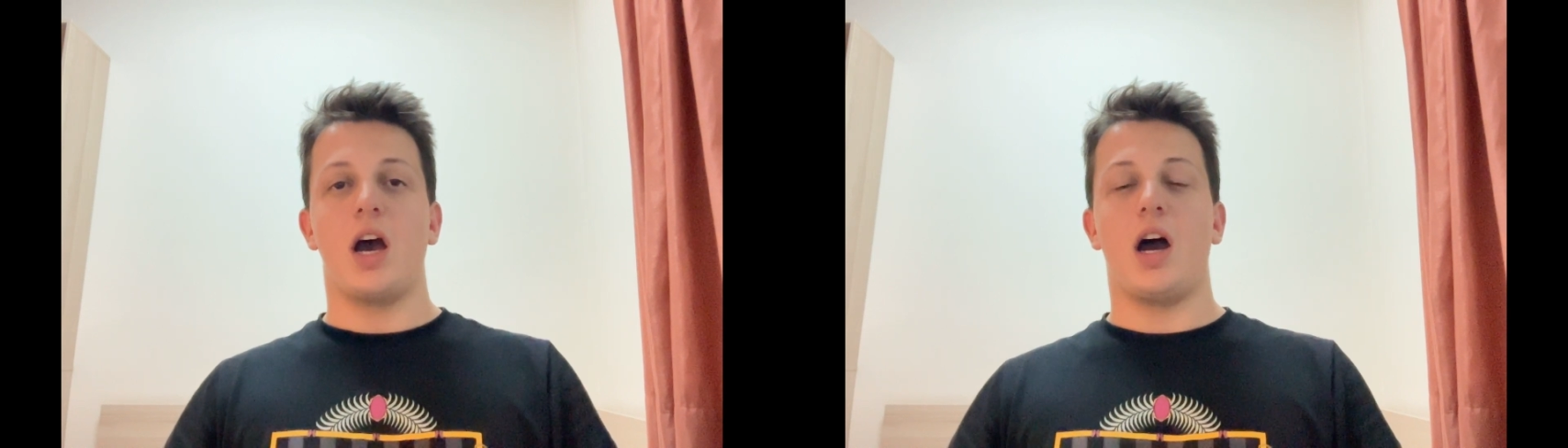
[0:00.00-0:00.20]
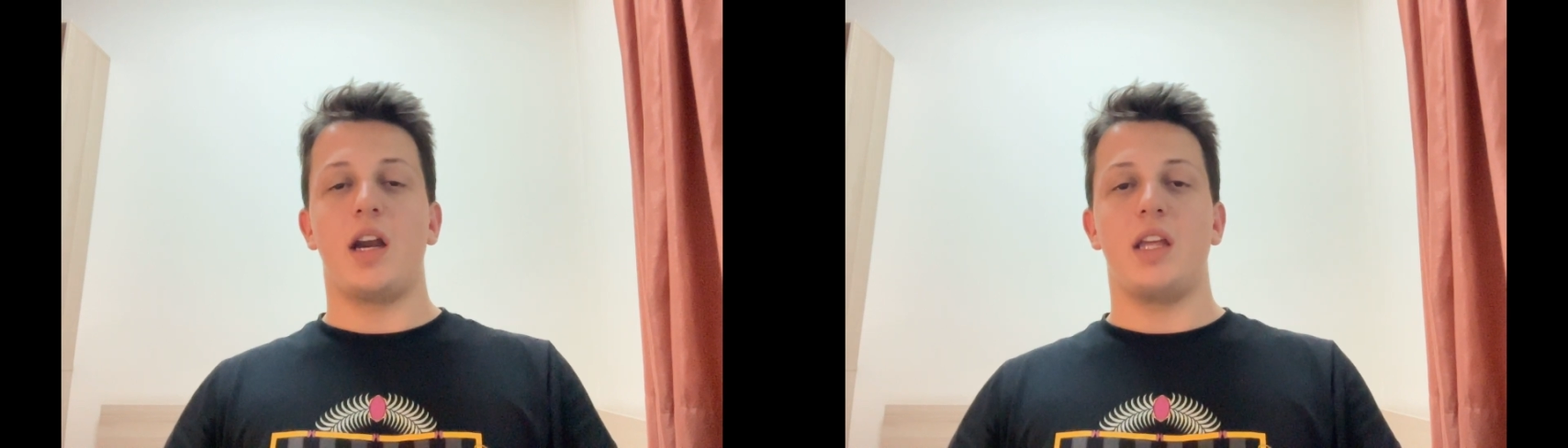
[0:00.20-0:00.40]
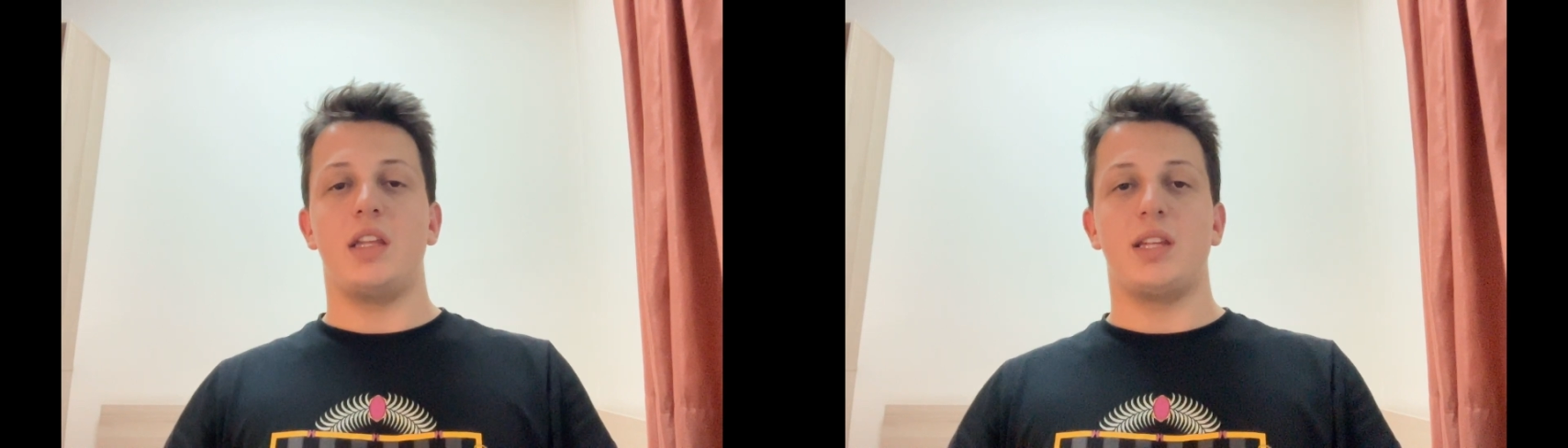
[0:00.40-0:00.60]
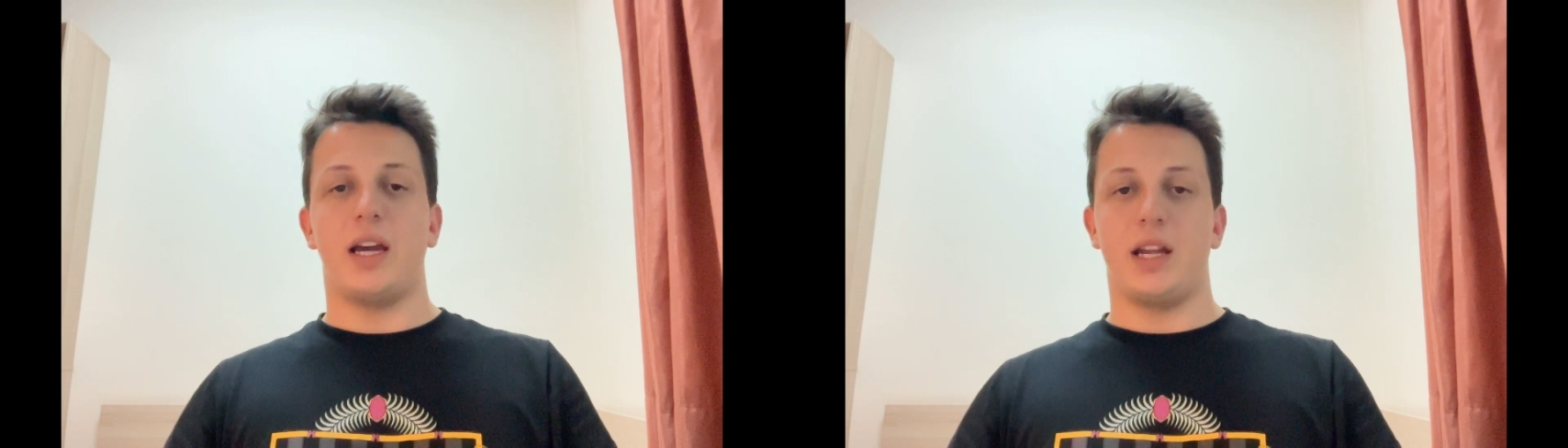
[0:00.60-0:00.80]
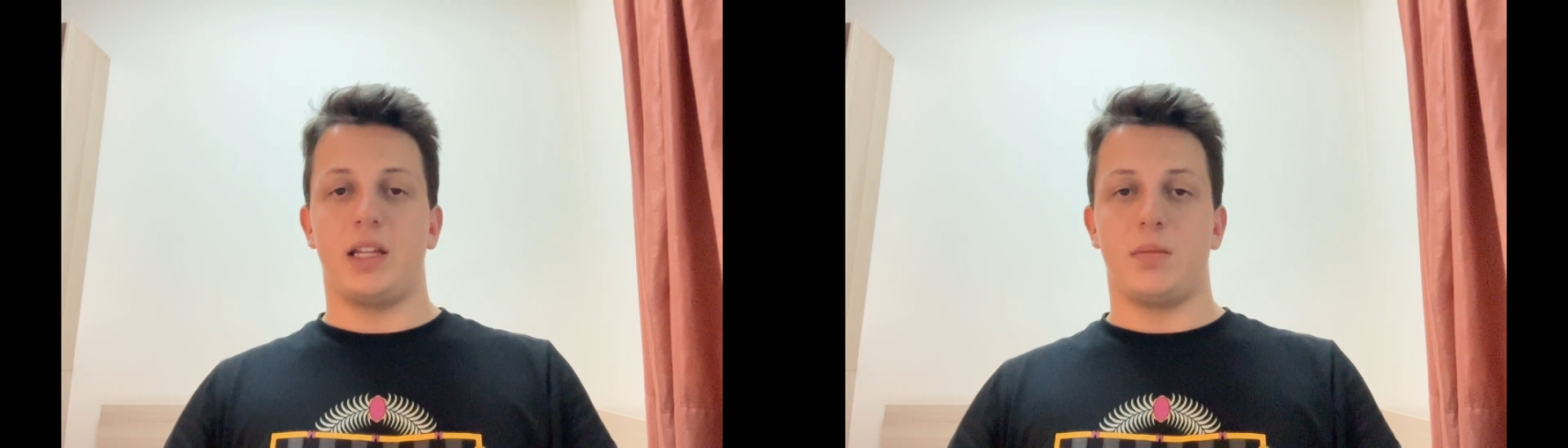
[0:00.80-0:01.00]
are
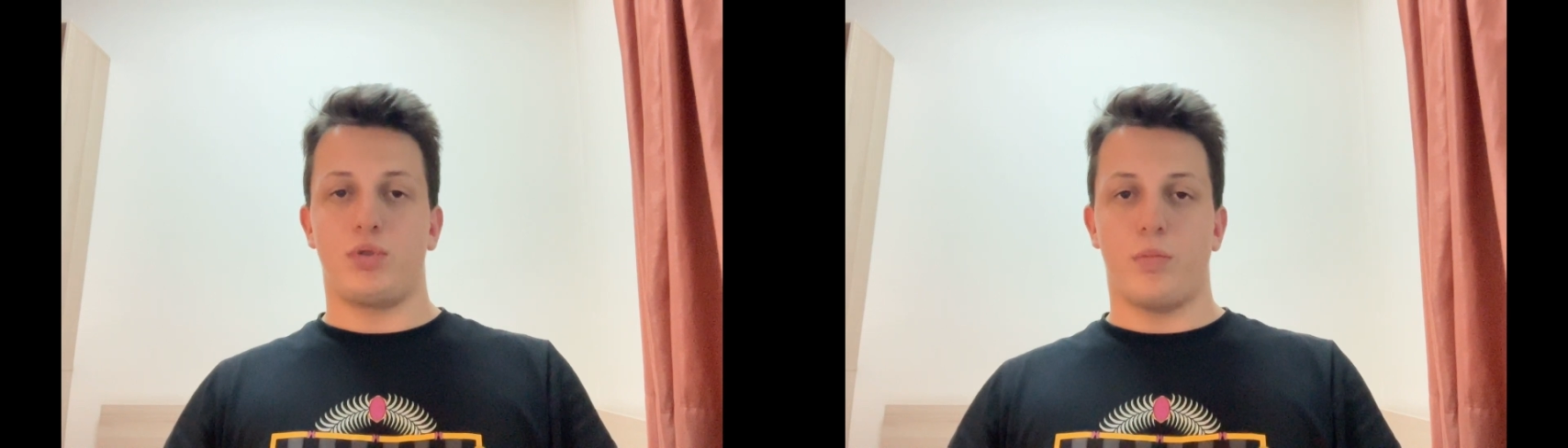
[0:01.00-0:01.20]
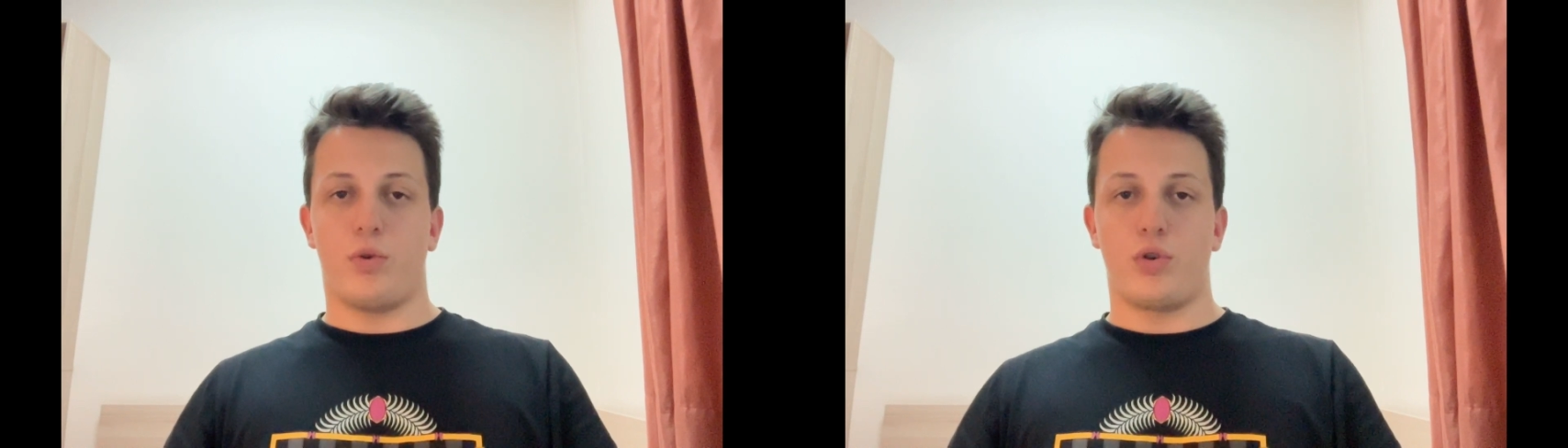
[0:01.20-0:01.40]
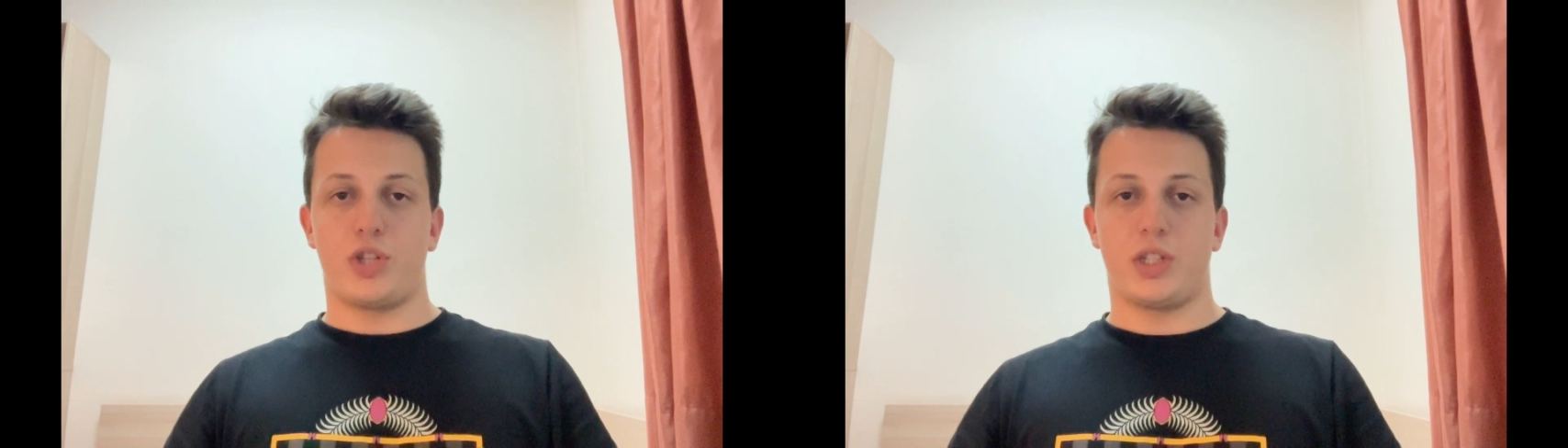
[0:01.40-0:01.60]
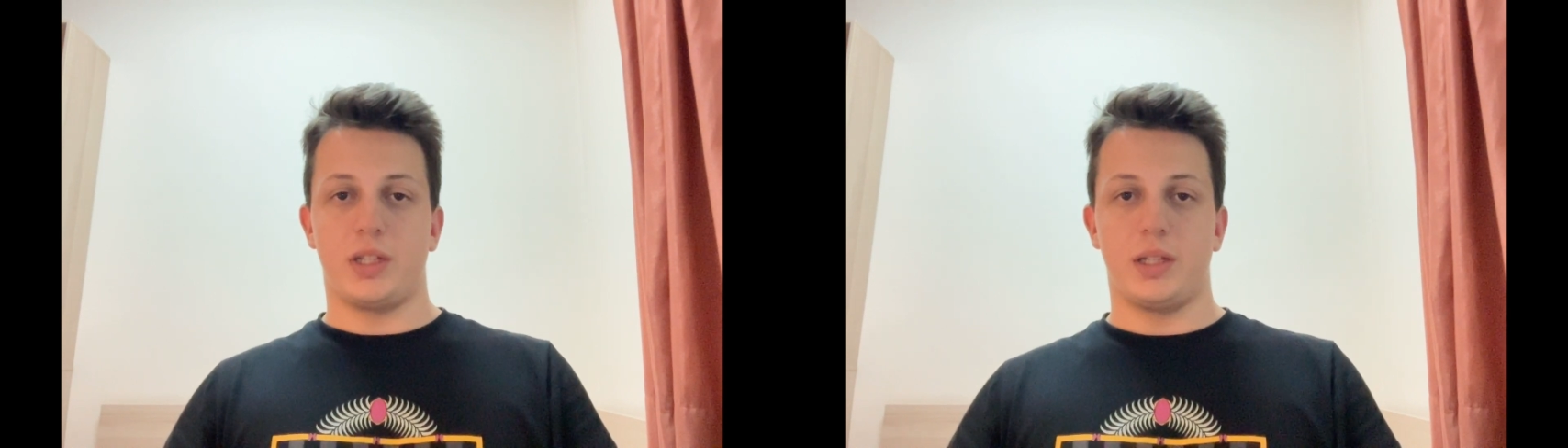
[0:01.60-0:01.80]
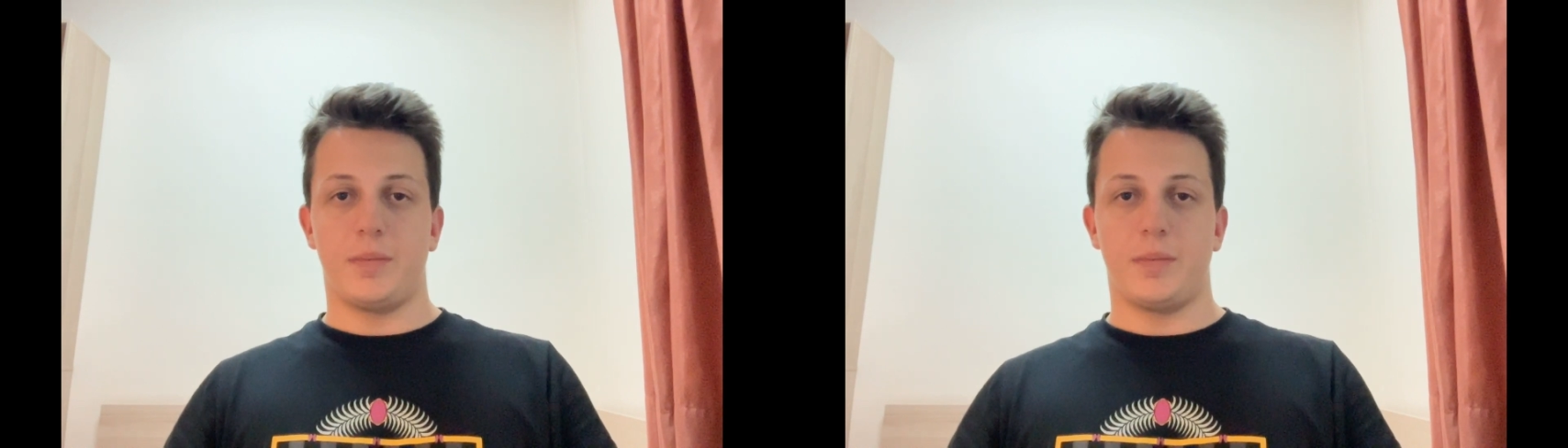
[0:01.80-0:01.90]
indirectly proportional.